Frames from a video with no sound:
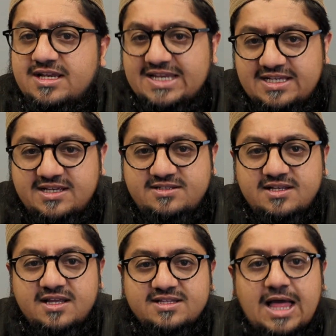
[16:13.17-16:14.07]
needed,
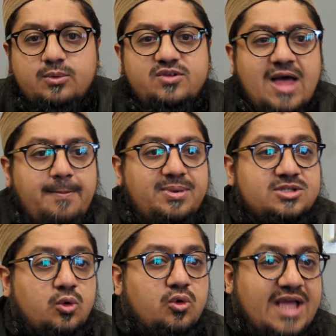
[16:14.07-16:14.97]
that would have
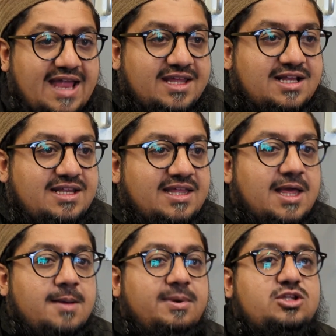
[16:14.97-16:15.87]
happened organically.
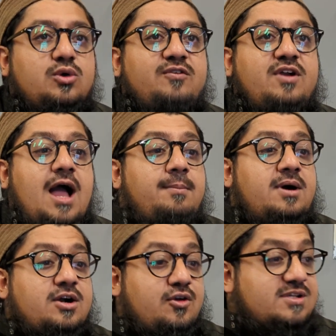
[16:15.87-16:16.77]
But to have come
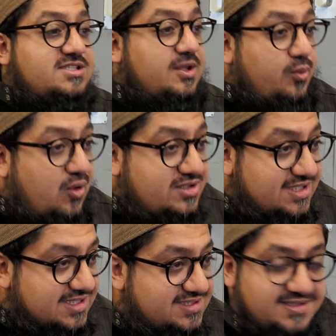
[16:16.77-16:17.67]
across the
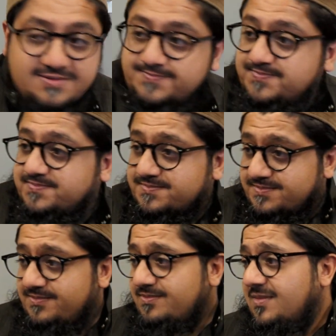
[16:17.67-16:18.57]
waters
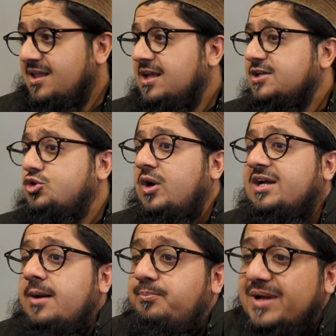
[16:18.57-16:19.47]
to a
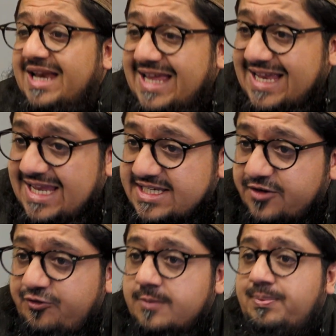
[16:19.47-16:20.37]
completely
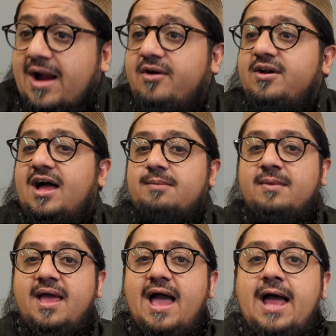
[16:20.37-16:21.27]
different paradigm,
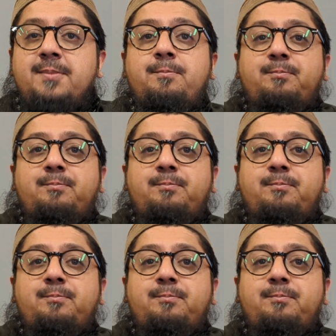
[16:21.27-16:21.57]
and